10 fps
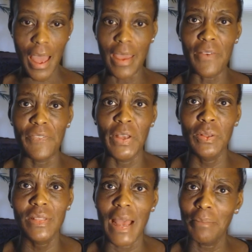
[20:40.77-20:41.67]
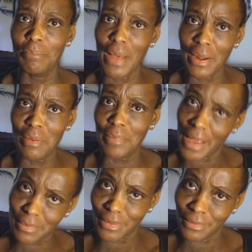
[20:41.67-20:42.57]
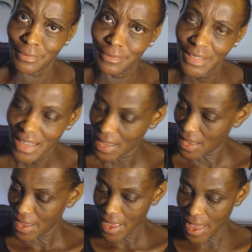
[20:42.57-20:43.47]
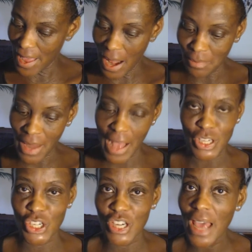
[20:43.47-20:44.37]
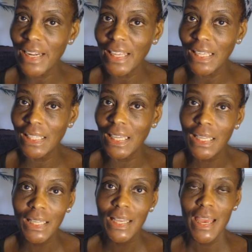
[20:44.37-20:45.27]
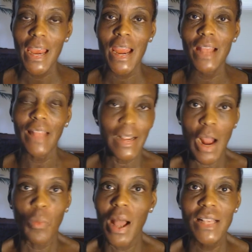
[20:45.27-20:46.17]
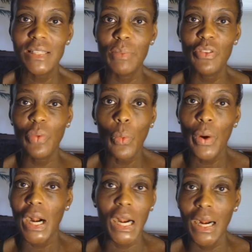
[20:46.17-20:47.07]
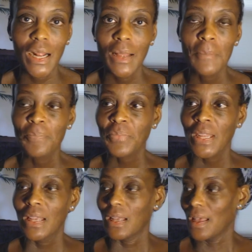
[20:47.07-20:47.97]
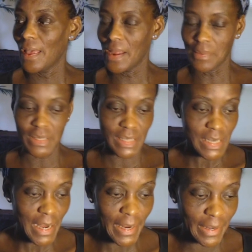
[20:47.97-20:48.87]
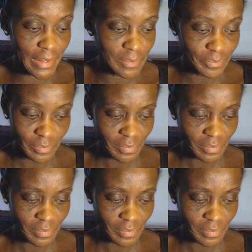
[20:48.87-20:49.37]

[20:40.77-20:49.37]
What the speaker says: It feels like butter, baby. And I'm not shedding like I was before. And I'm sitting here,